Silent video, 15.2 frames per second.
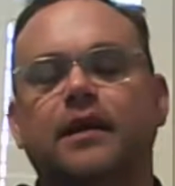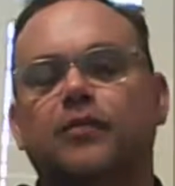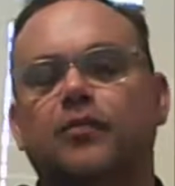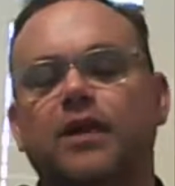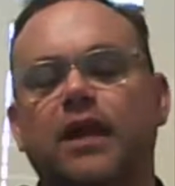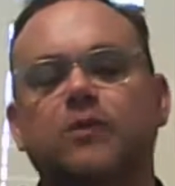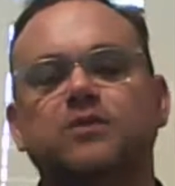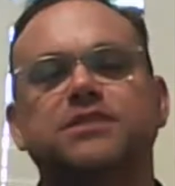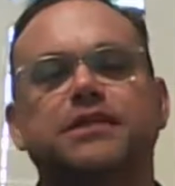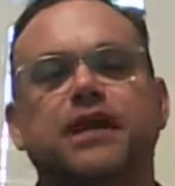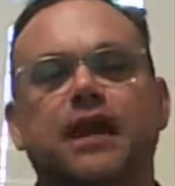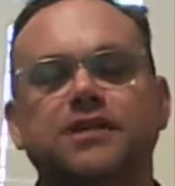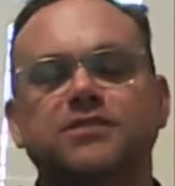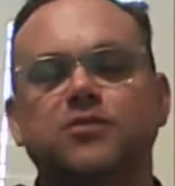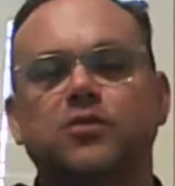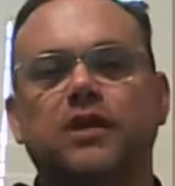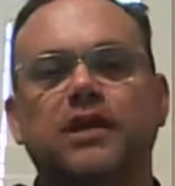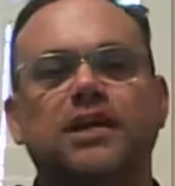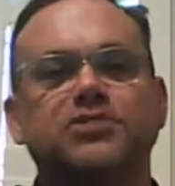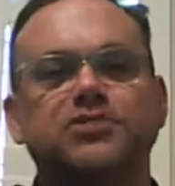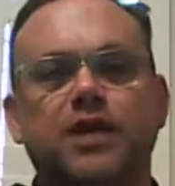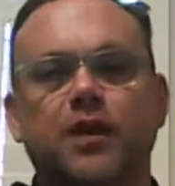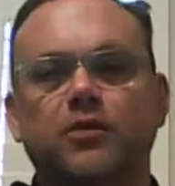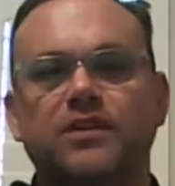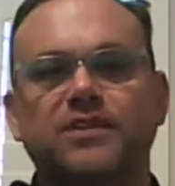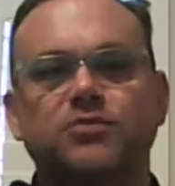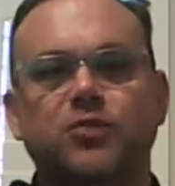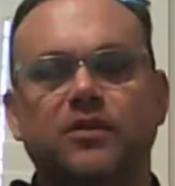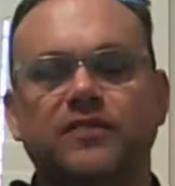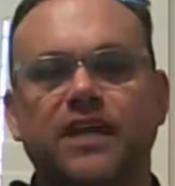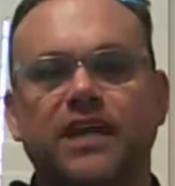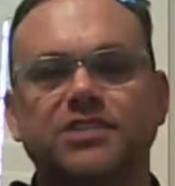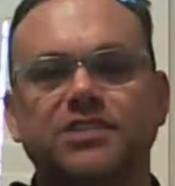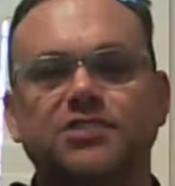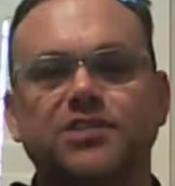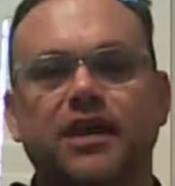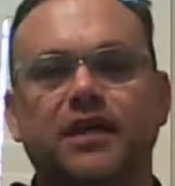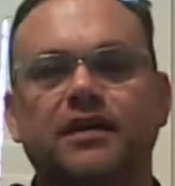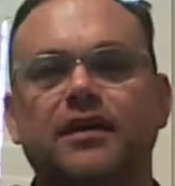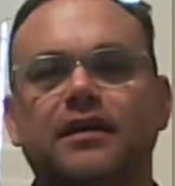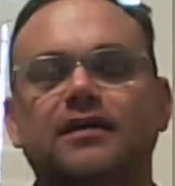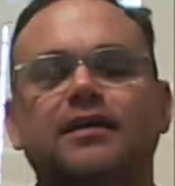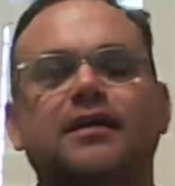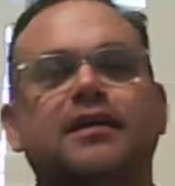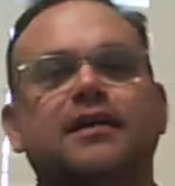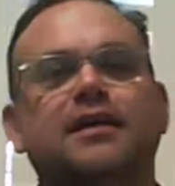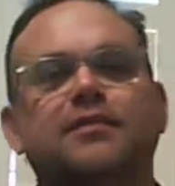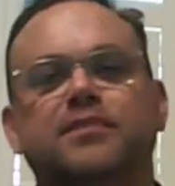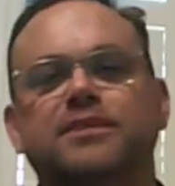Um, when I was in high school, I got shot with a 12 gauge shotgun.